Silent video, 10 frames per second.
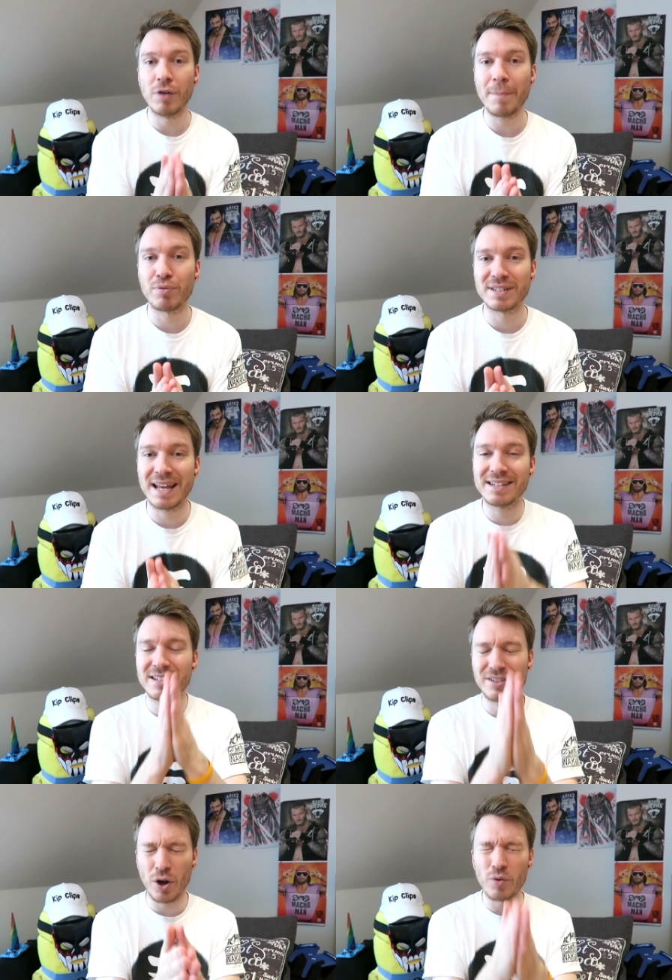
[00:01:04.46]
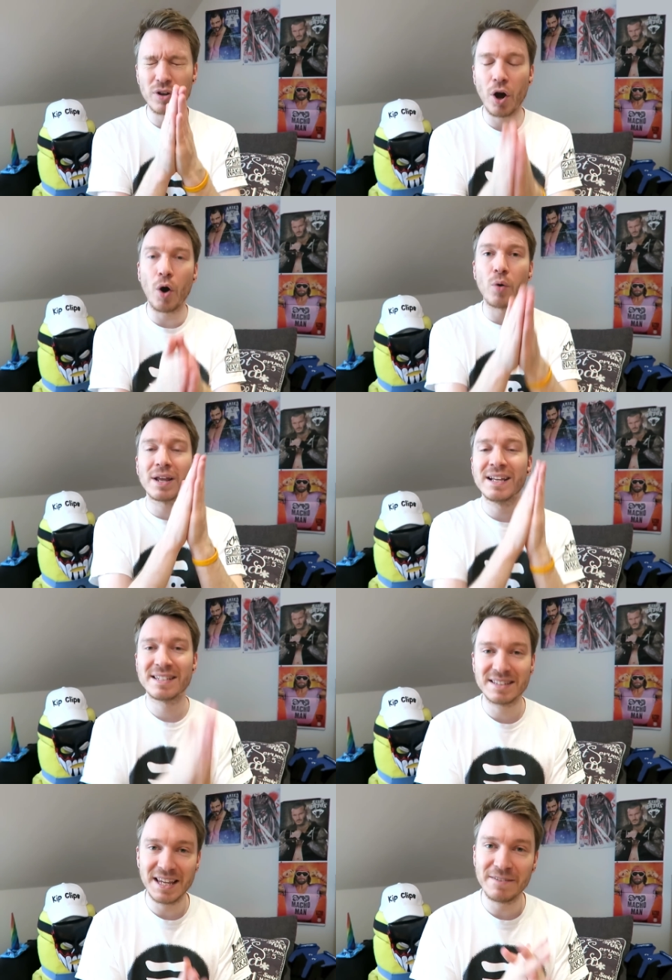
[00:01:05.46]
represent Stone Cold
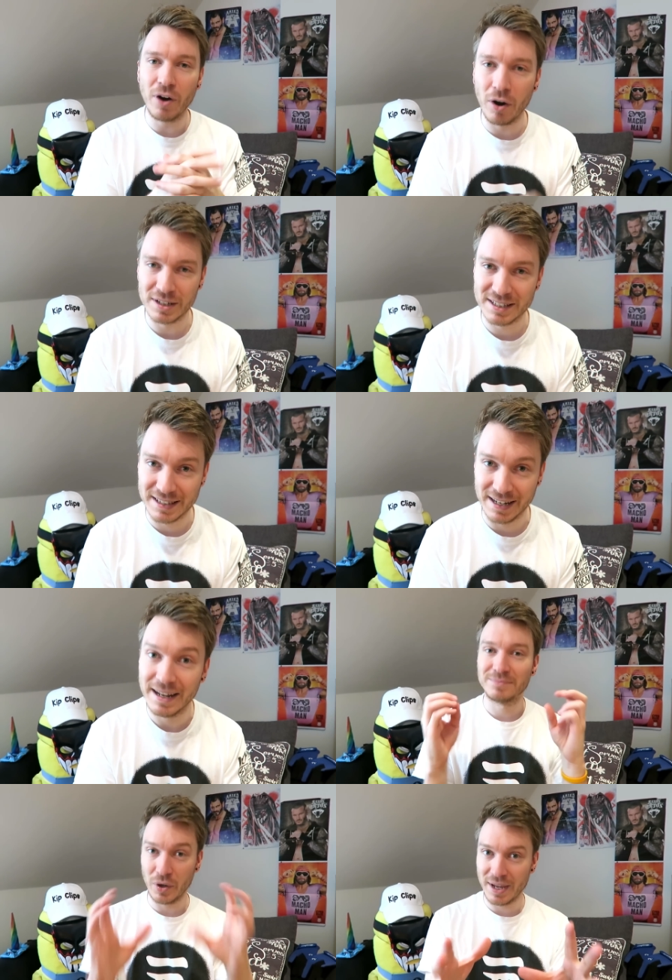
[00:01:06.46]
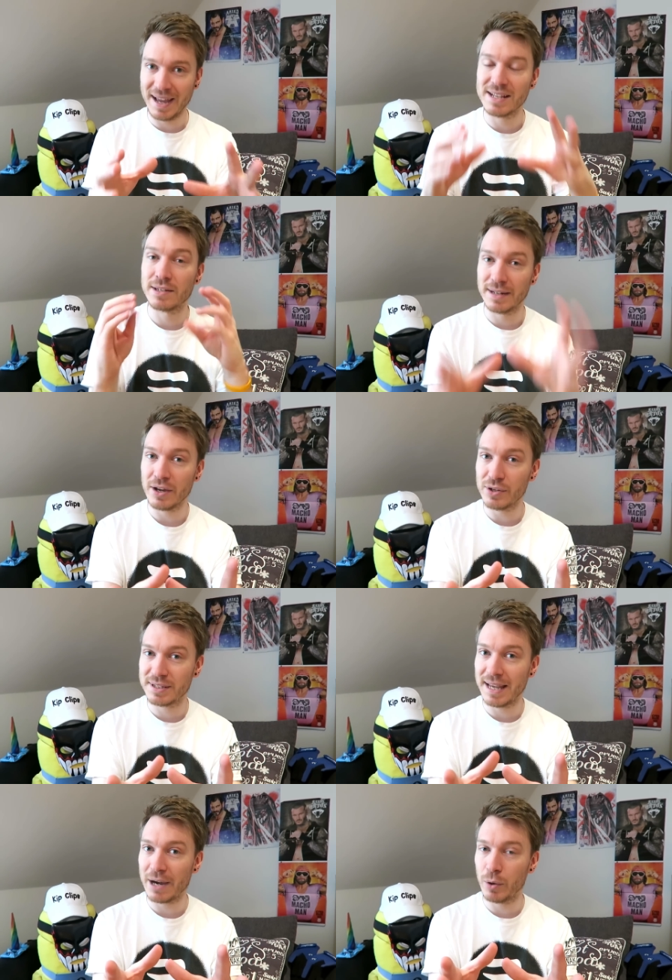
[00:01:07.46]
Steve Austin. Okay, so now you
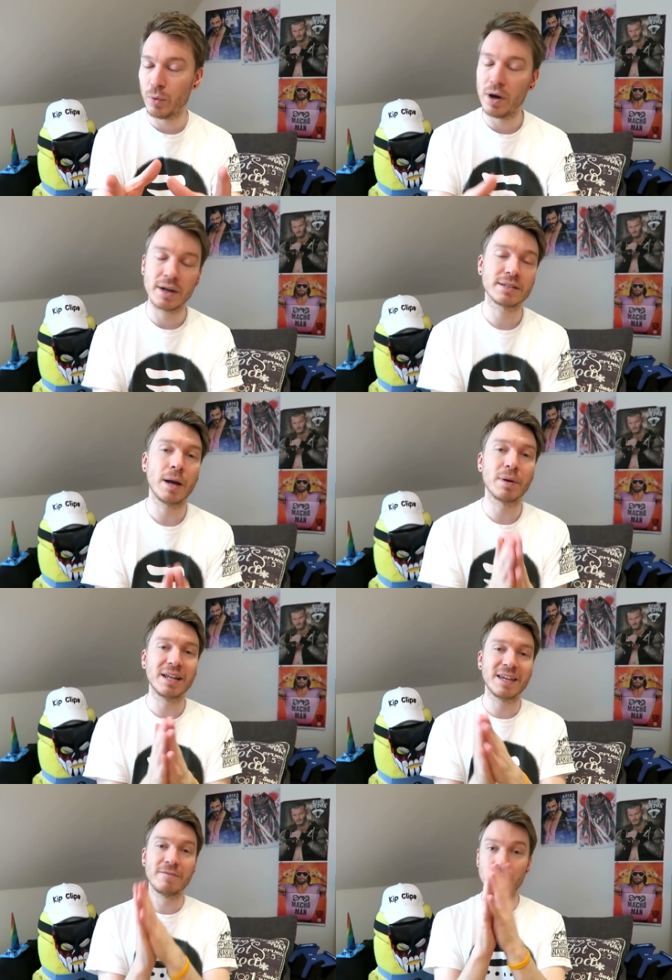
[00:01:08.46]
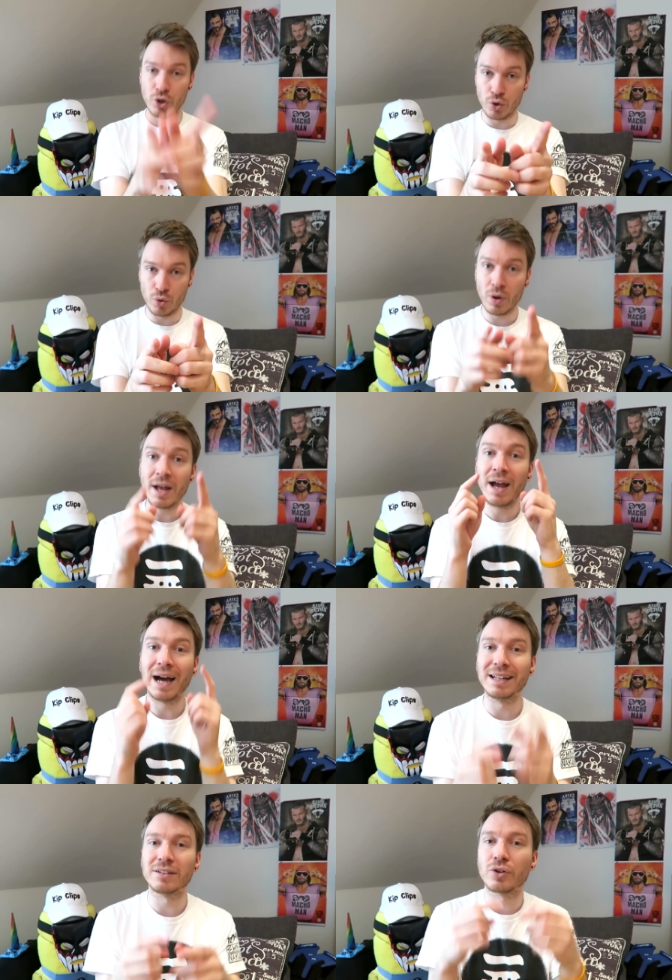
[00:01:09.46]
see how it works. I'm gonna give you
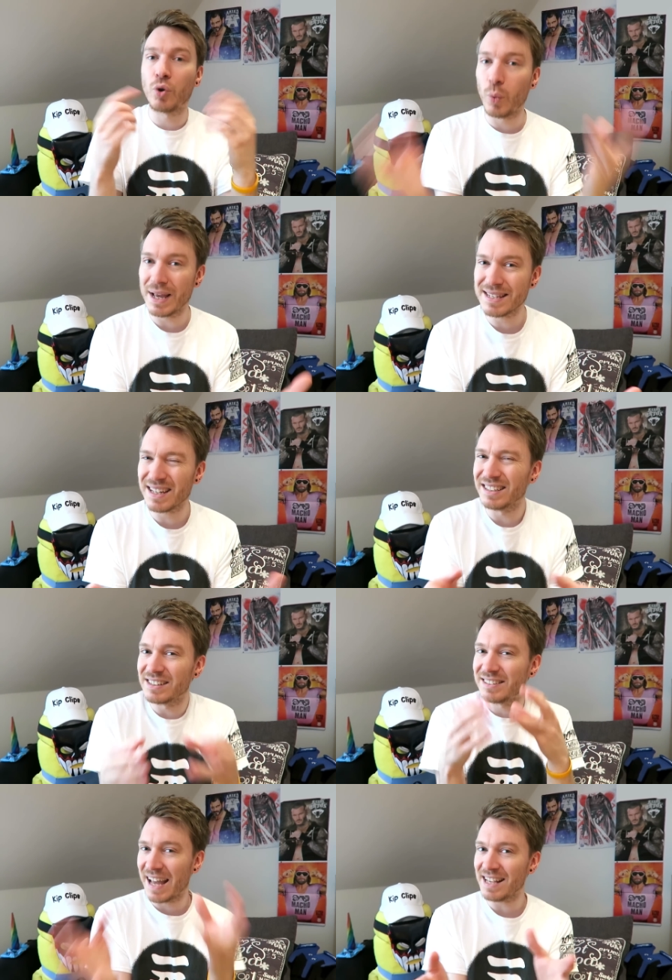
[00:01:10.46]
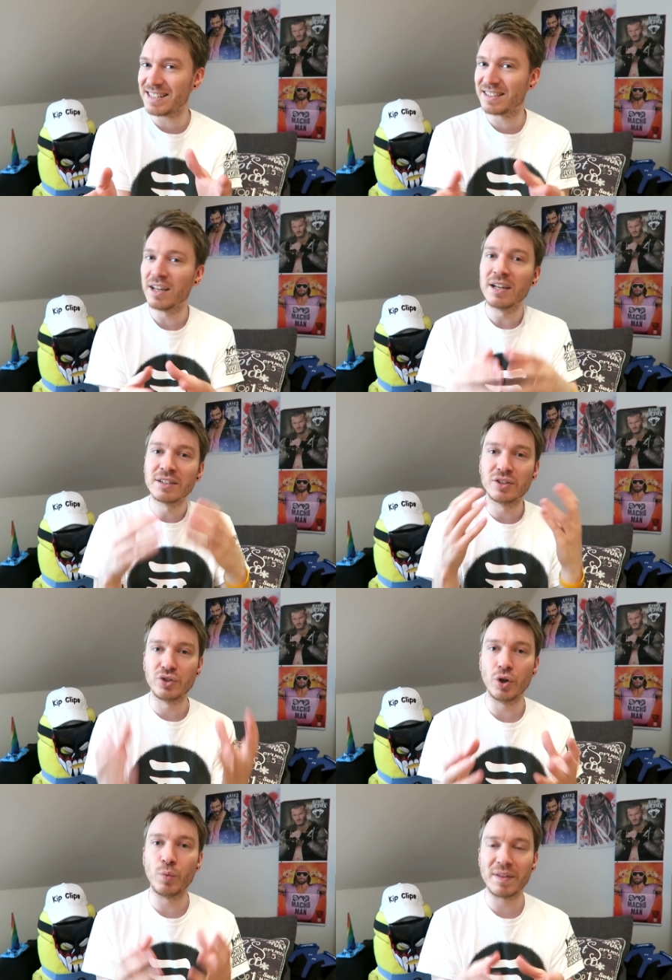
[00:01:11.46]
a little quiz, a little test to
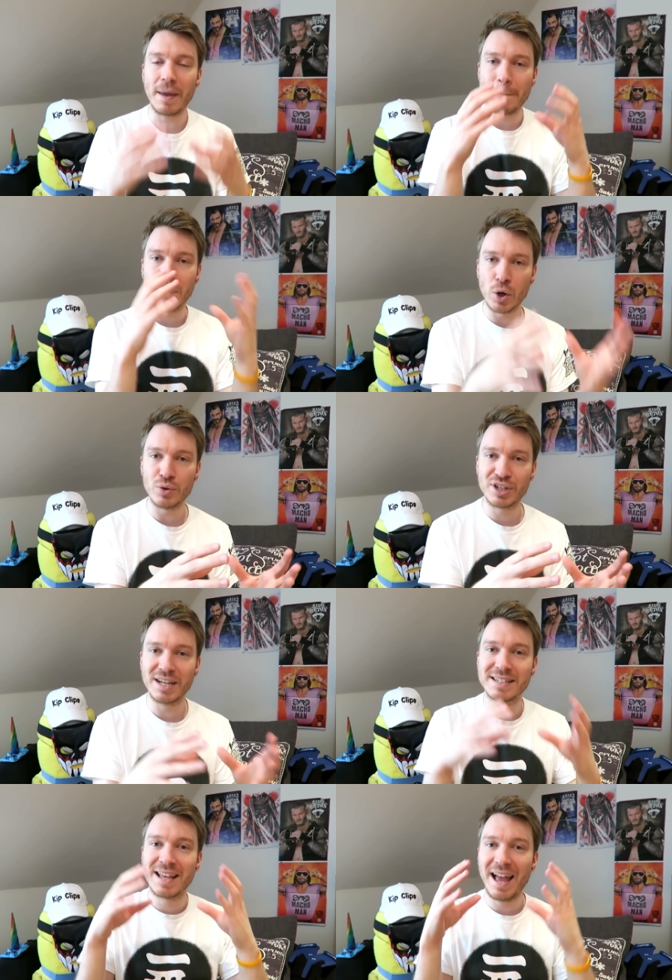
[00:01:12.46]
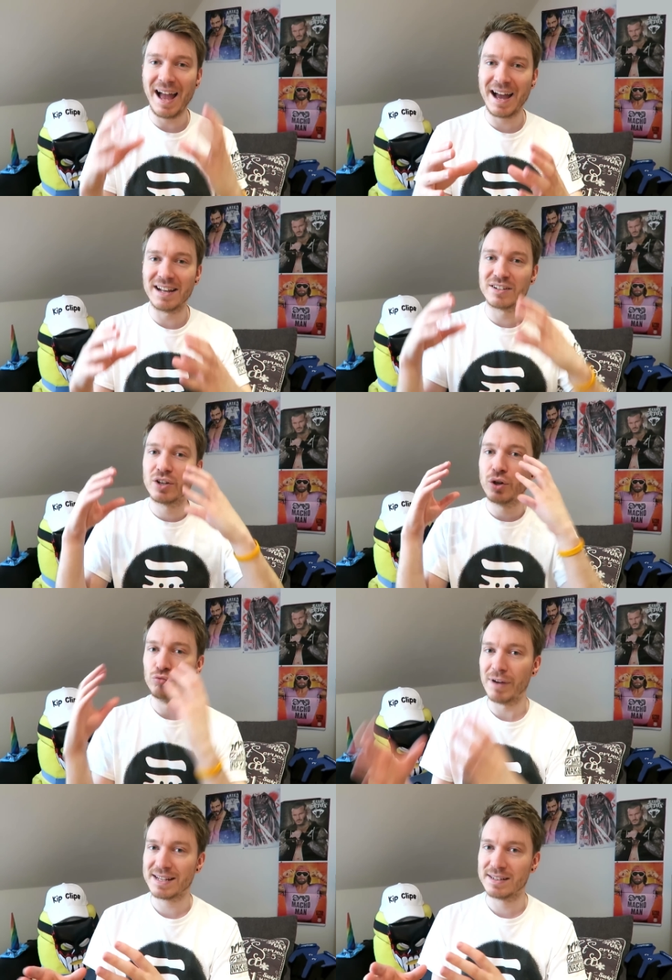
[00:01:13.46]
do with emojis and
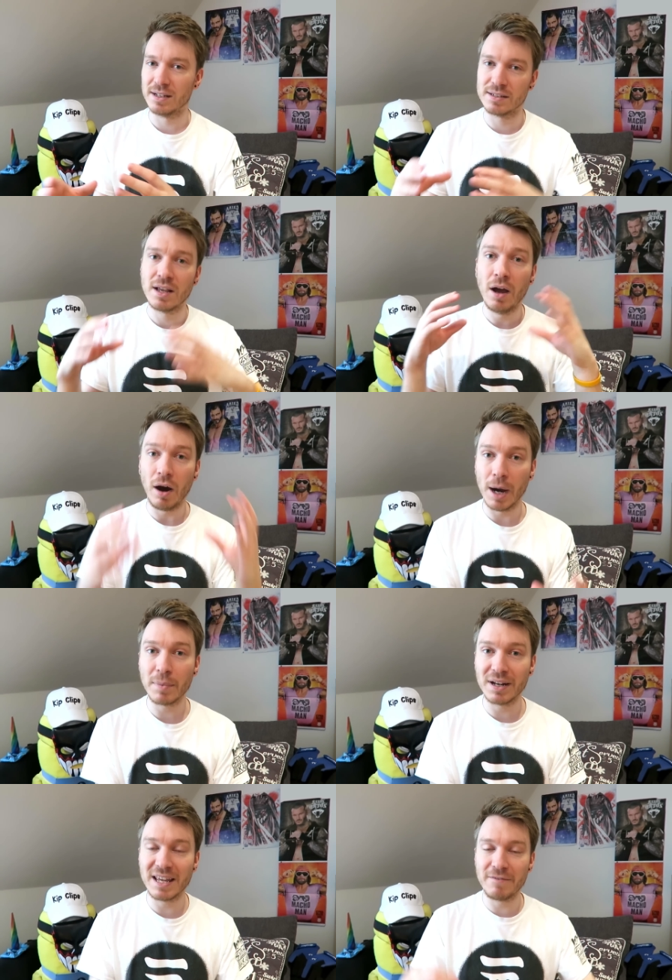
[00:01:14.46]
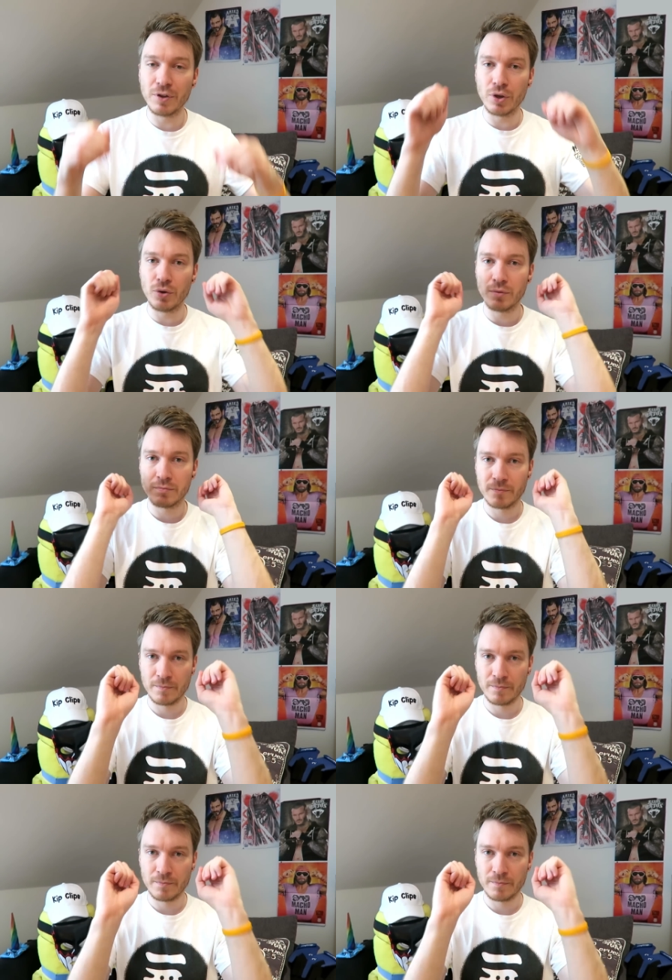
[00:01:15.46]
wrestlers. I'm gonna give you